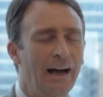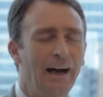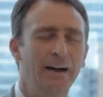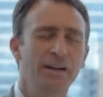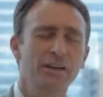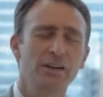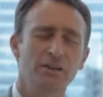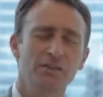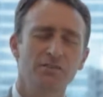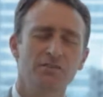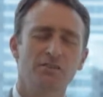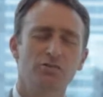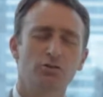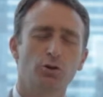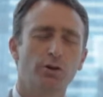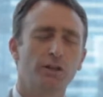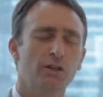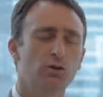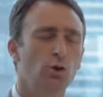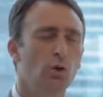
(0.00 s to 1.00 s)
And here is a
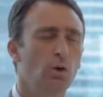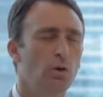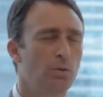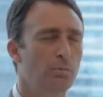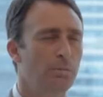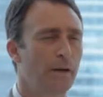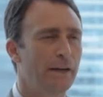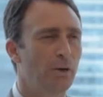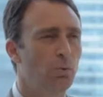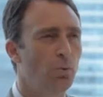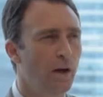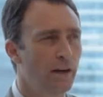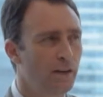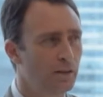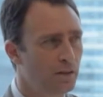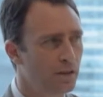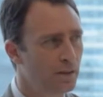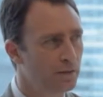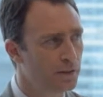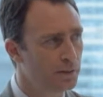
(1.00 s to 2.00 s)
story told by
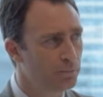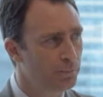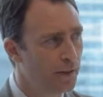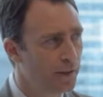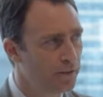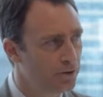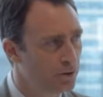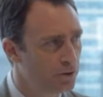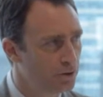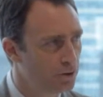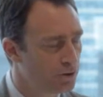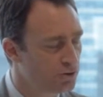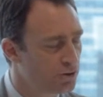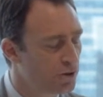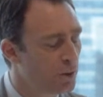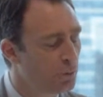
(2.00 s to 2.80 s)
one of the passengers.